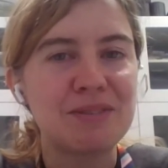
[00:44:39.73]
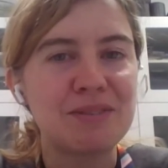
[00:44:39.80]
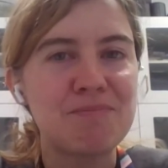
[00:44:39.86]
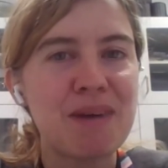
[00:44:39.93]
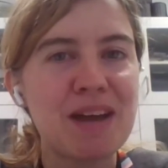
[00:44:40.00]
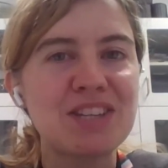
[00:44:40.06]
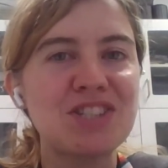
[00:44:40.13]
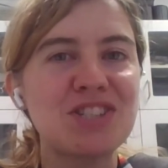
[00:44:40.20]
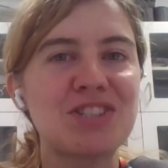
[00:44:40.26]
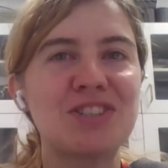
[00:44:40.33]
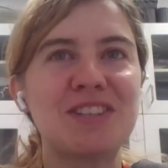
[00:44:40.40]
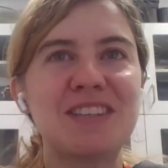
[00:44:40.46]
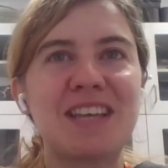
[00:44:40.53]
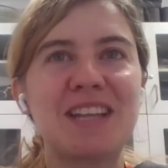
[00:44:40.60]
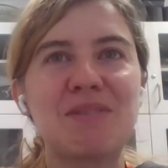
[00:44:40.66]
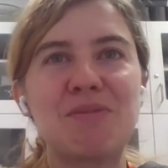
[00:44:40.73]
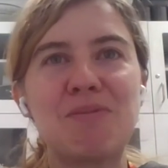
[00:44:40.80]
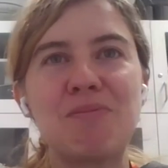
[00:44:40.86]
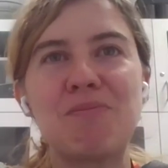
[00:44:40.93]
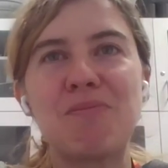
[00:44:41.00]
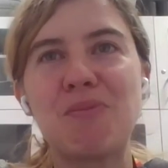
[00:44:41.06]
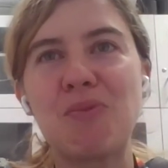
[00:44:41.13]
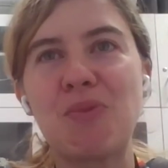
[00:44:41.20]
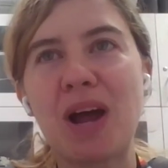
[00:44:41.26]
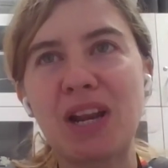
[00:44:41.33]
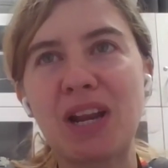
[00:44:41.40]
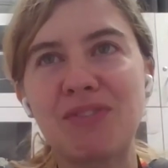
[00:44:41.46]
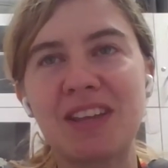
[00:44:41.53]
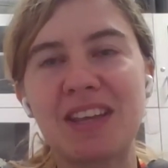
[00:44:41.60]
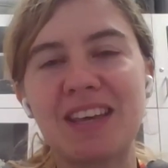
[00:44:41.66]
mentioned that one
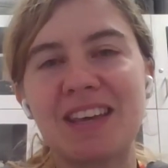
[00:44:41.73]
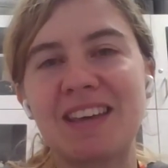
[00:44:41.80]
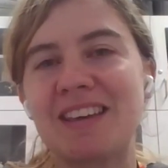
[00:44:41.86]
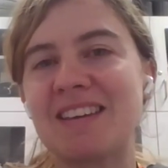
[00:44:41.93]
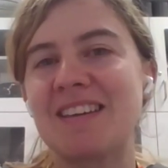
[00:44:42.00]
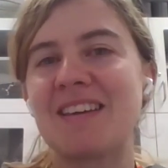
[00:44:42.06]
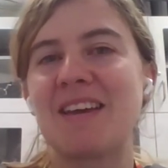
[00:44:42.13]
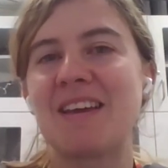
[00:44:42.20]
of the